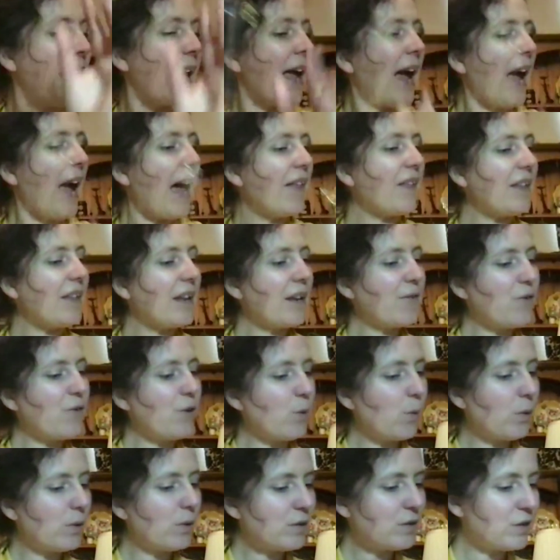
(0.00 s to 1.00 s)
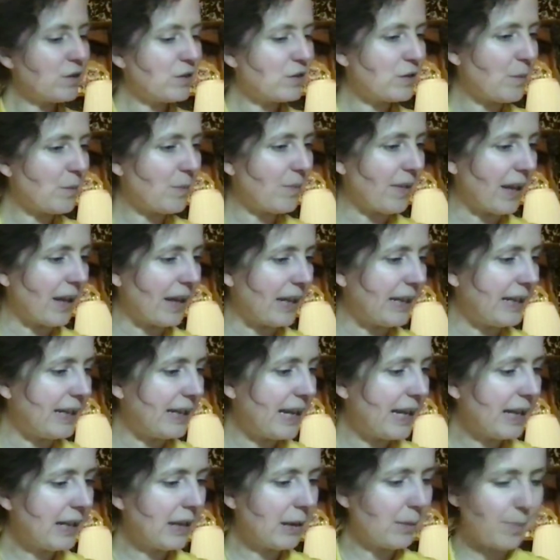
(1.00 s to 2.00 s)
And then if you wanted something a
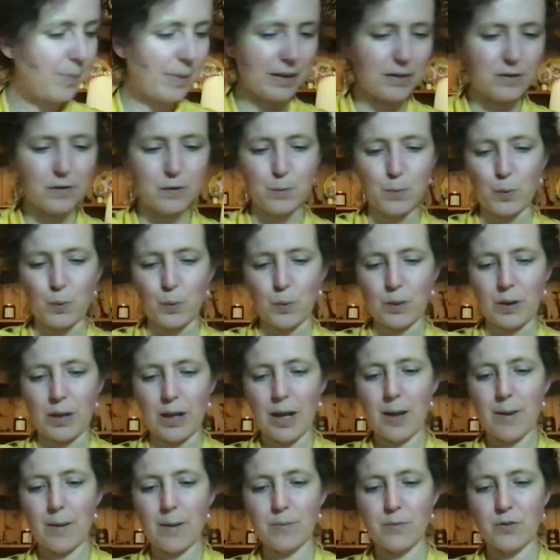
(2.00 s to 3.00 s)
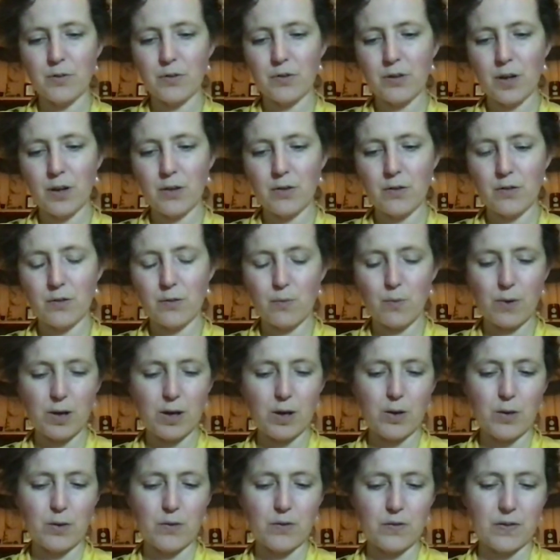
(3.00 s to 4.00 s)
little bit smaller, I'm just going to
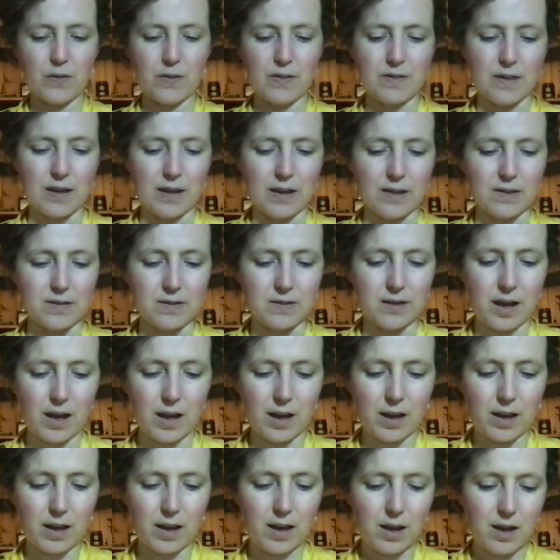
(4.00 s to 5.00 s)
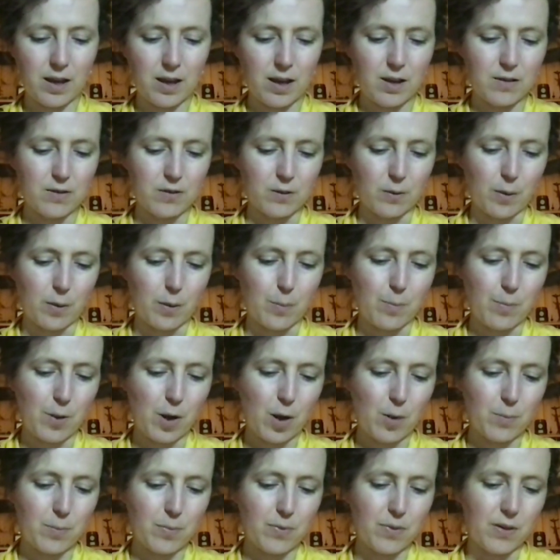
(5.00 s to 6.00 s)
reuse this ear stick. So I'll
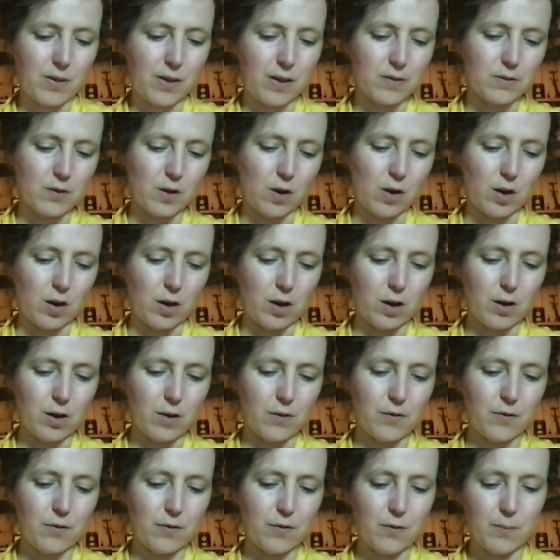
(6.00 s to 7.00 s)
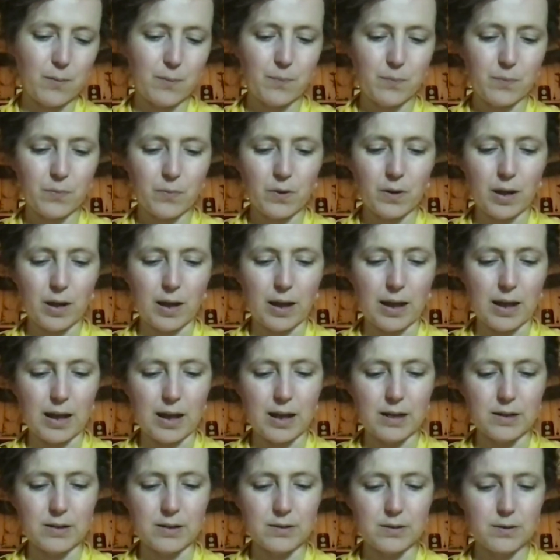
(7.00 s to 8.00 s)
pop this off
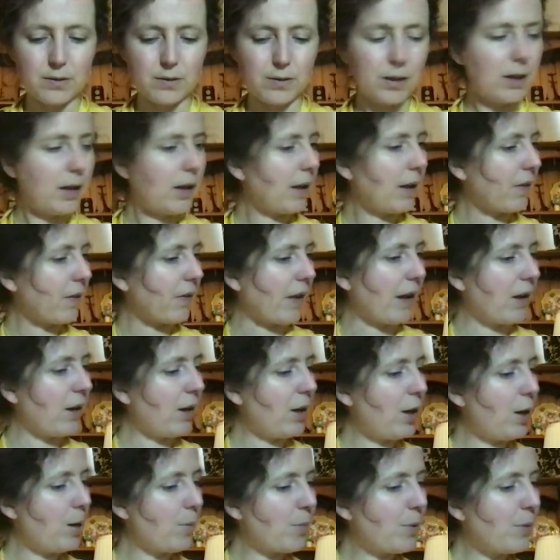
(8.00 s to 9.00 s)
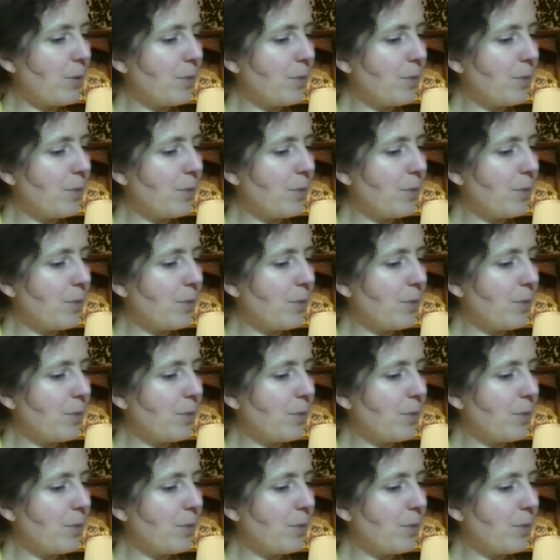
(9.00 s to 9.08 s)
and click that up.